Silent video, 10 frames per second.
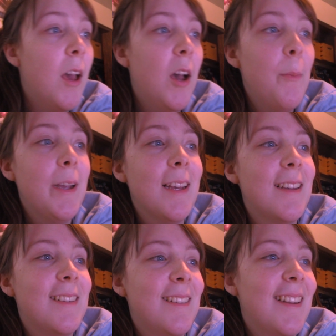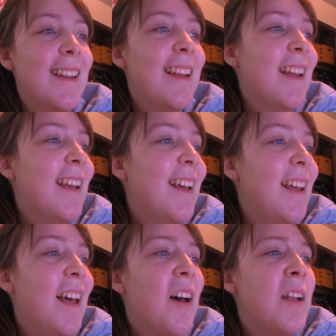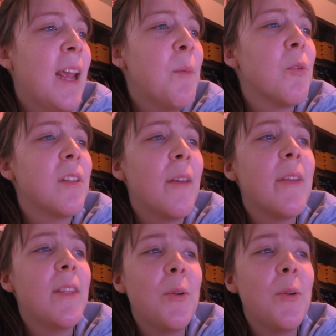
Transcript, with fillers: Oh my gosh. On April 7th,